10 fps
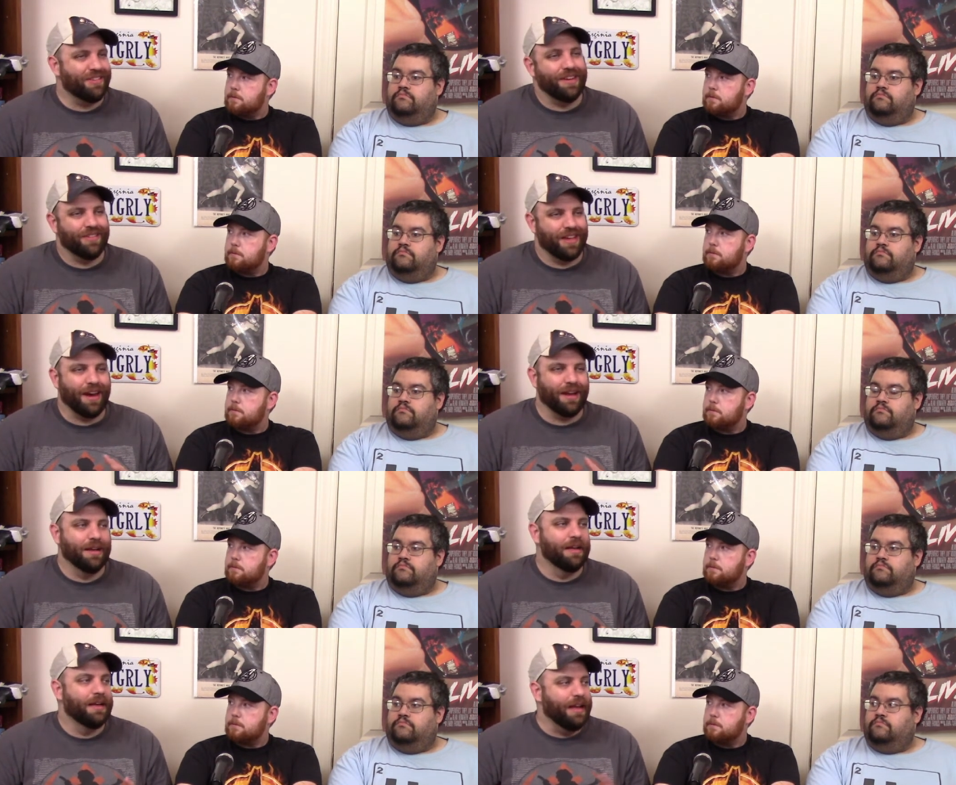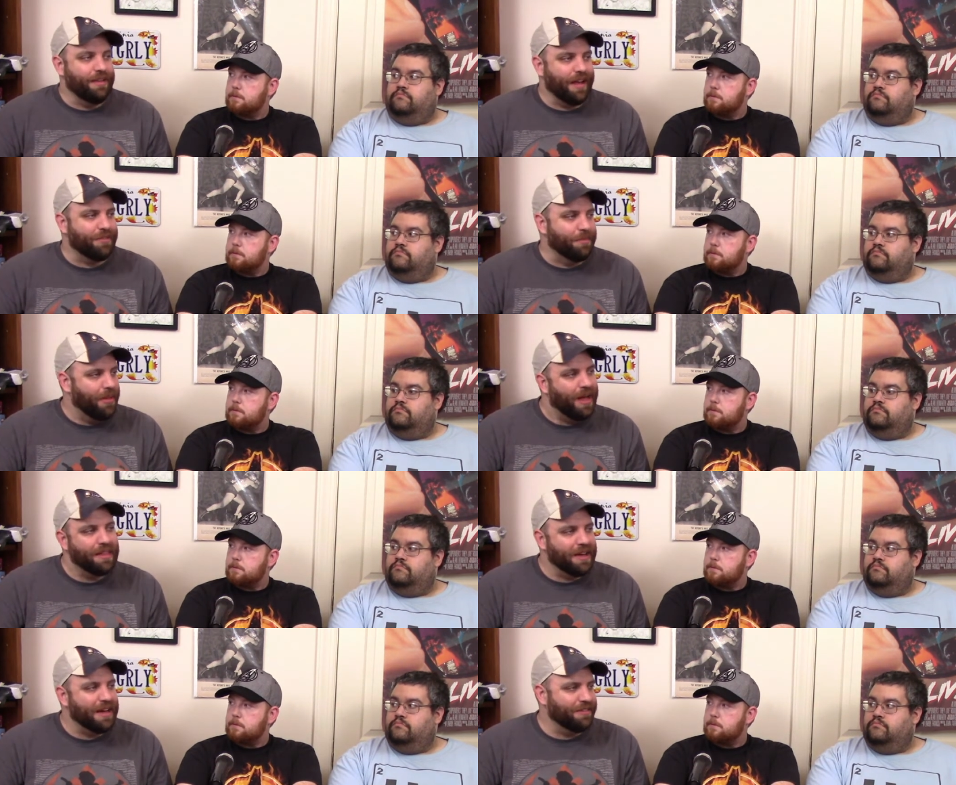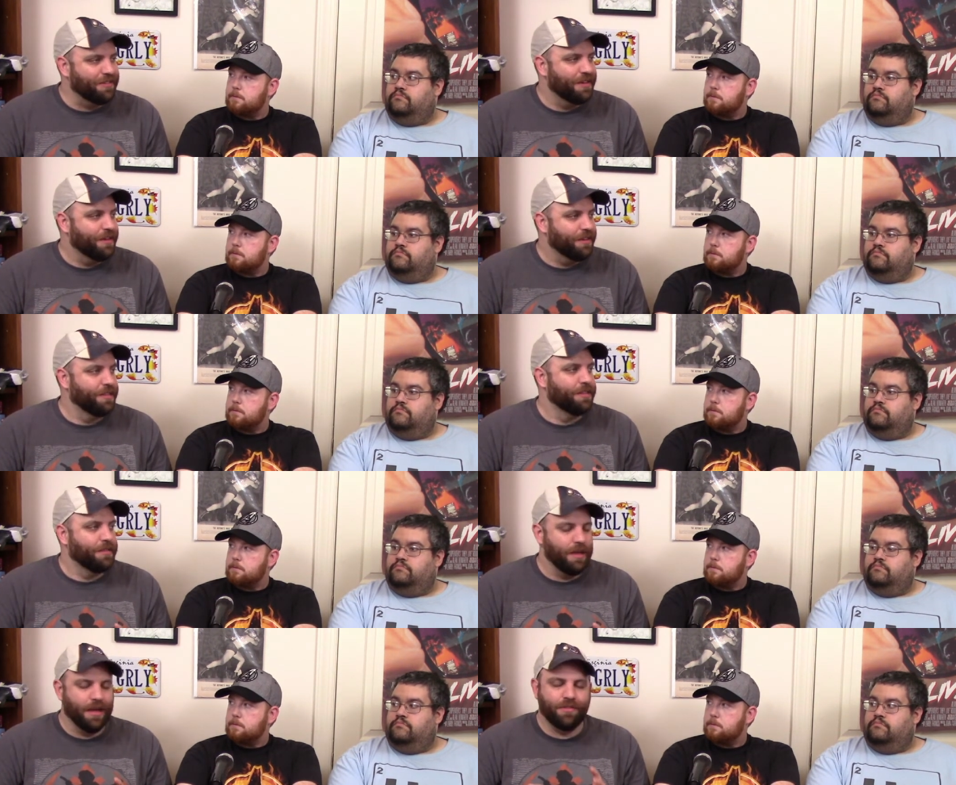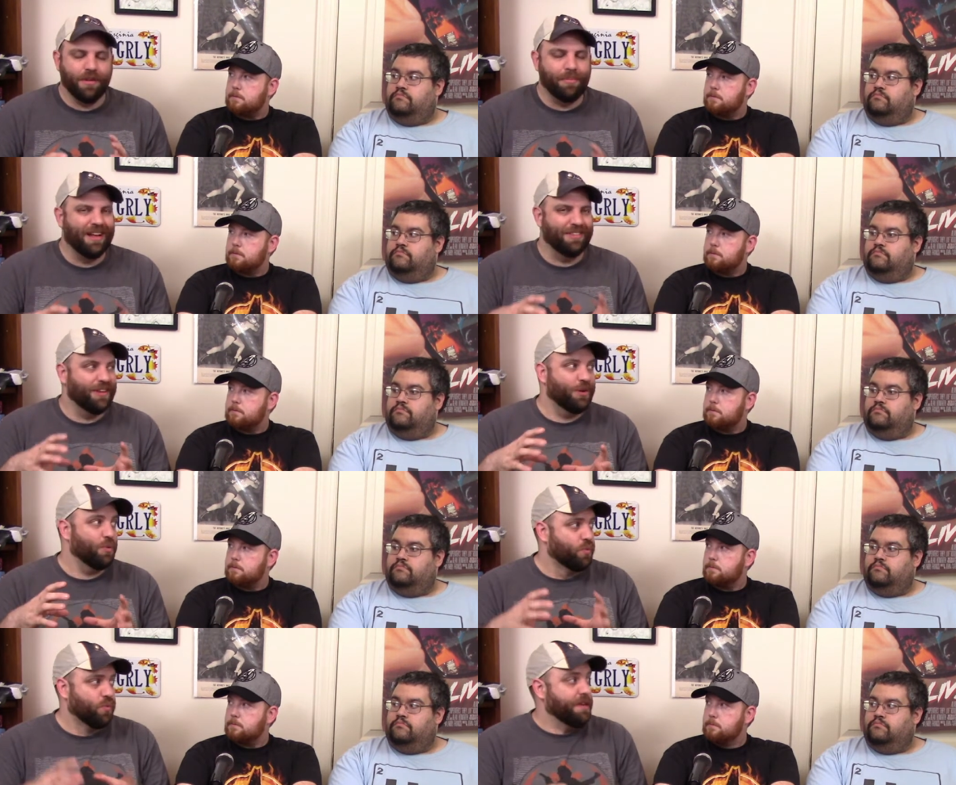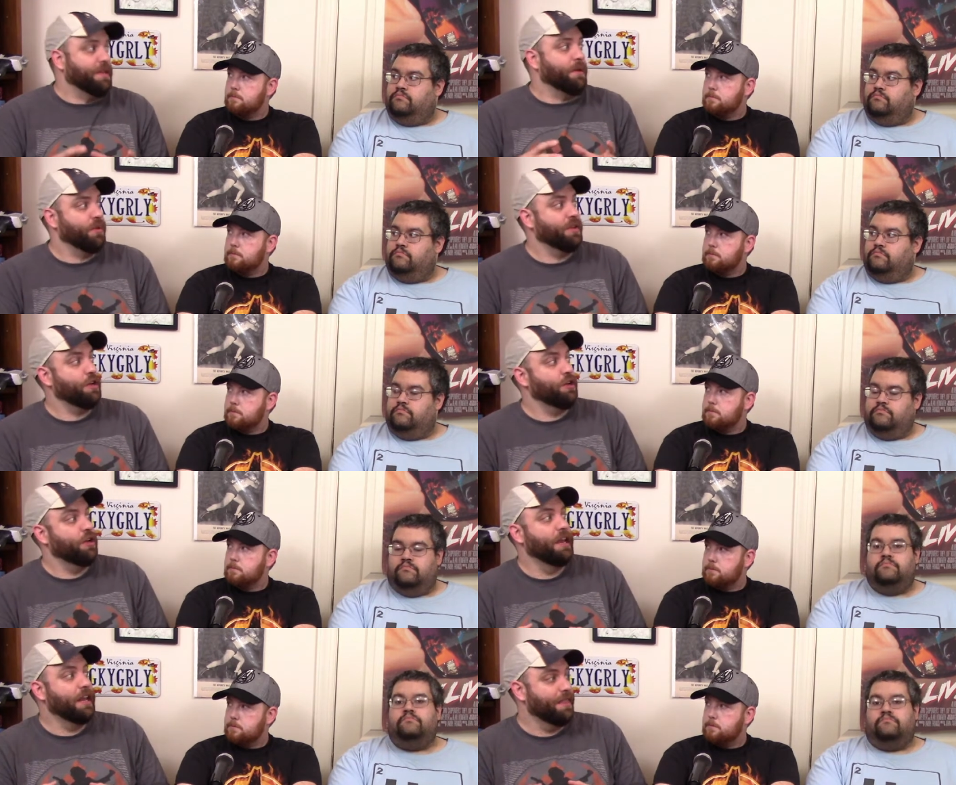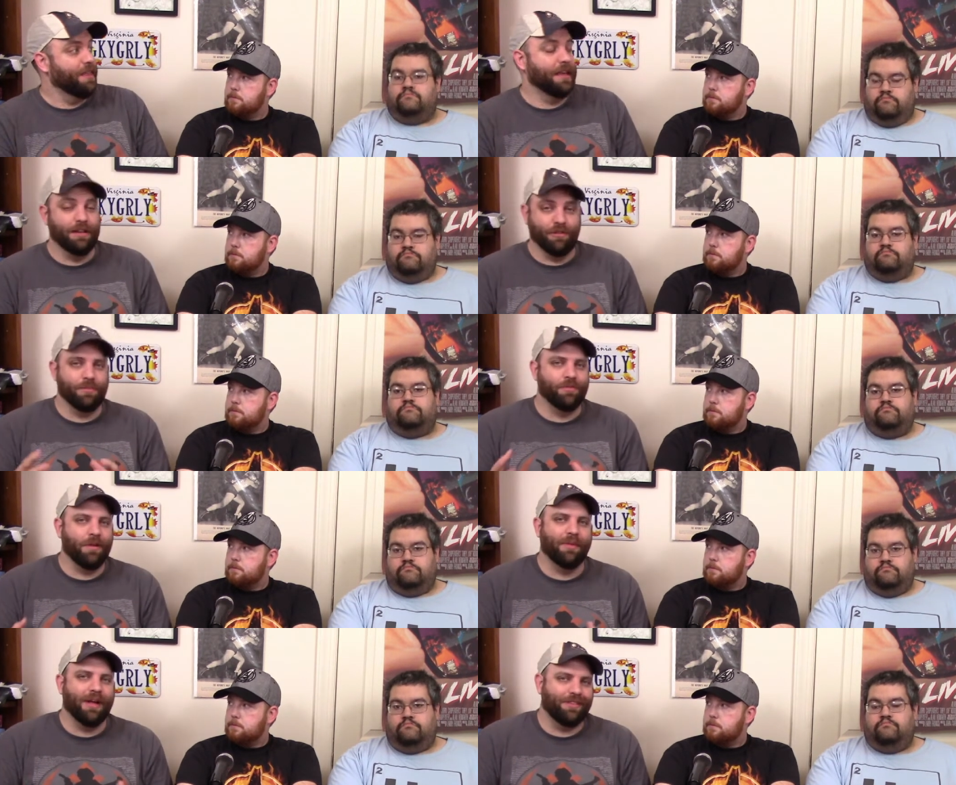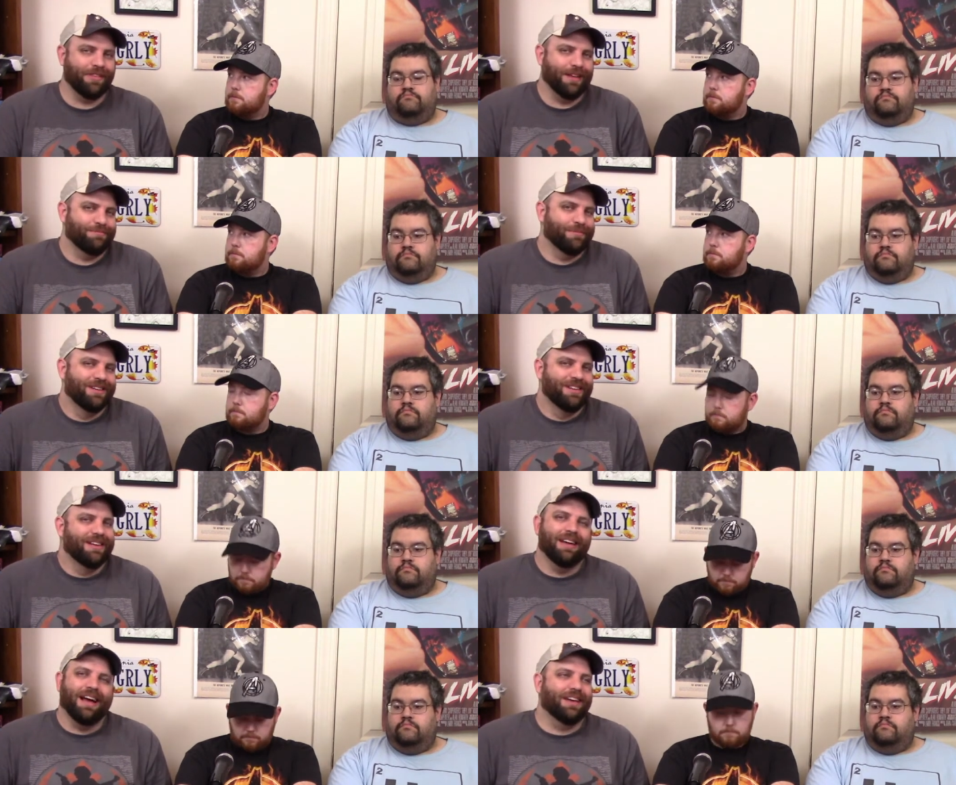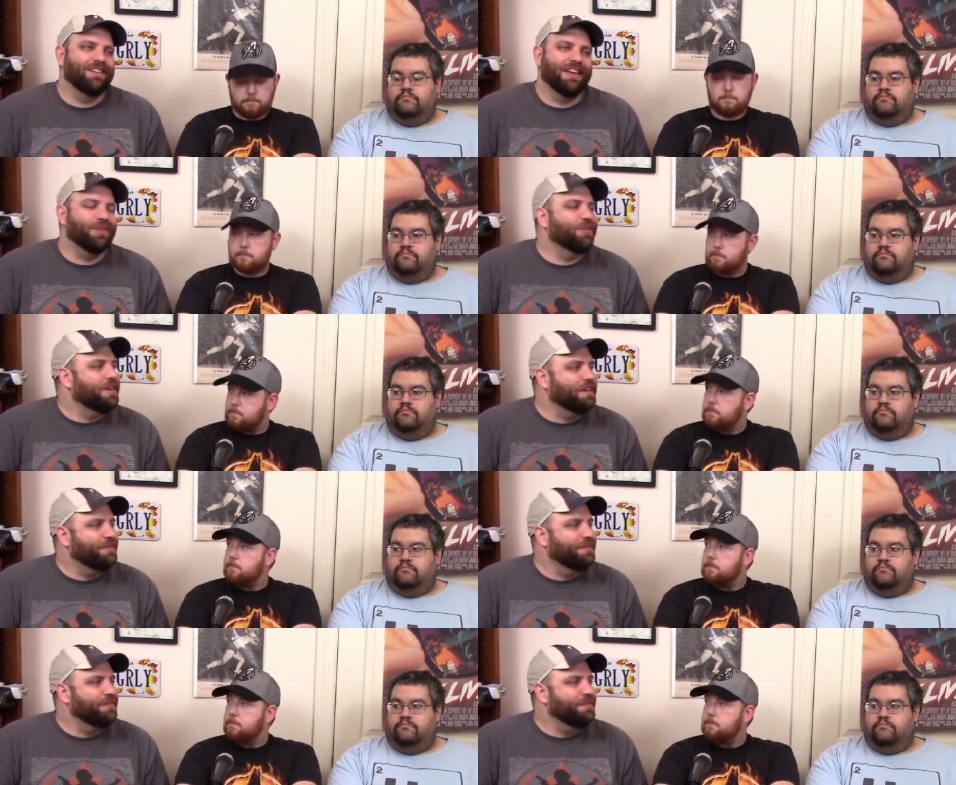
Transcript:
Speaker 1: It's got a it's got some plot lines, uh, subplots that are really really good, and then some subplots that I could take or leave.